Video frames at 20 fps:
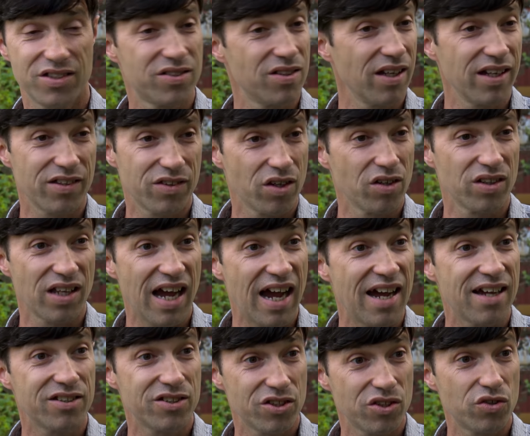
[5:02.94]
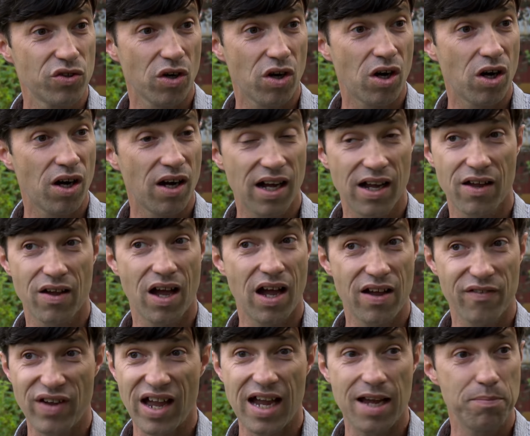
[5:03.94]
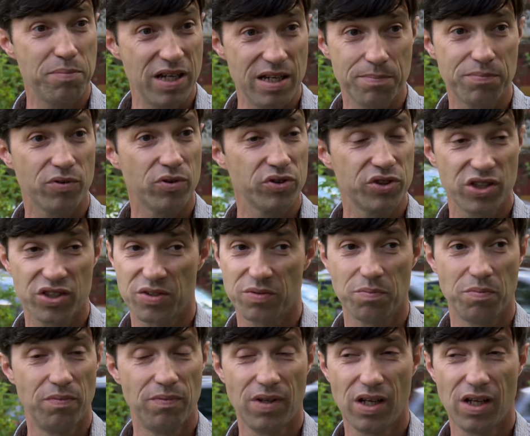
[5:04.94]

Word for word: is like their last straw. I've had people just,